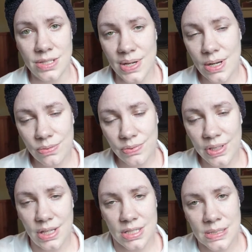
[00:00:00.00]
So I don't
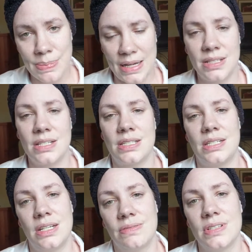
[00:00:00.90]
really expect to
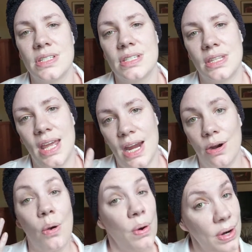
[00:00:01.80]
see differences in the
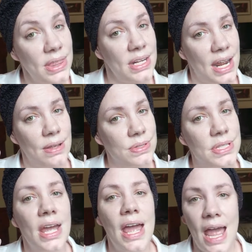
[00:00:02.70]
hair or in the nails,
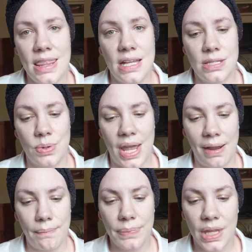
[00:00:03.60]
and that's
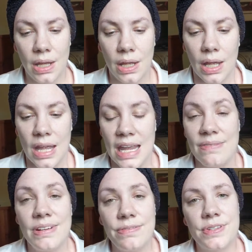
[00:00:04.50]
okay.
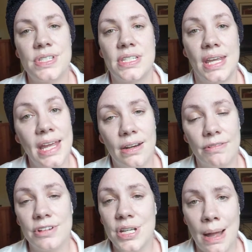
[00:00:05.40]
Even for skin,
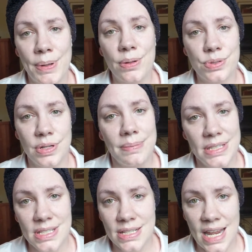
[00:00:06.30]
for topical
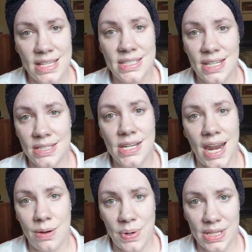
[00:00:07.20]
treatments, it takes 6 to
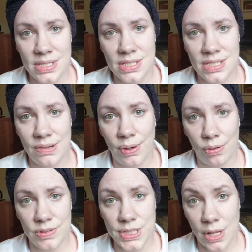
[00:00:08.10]
8 weeks to see
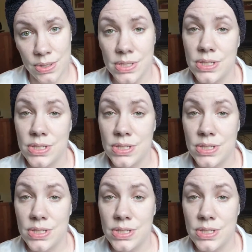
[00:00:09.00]
real results.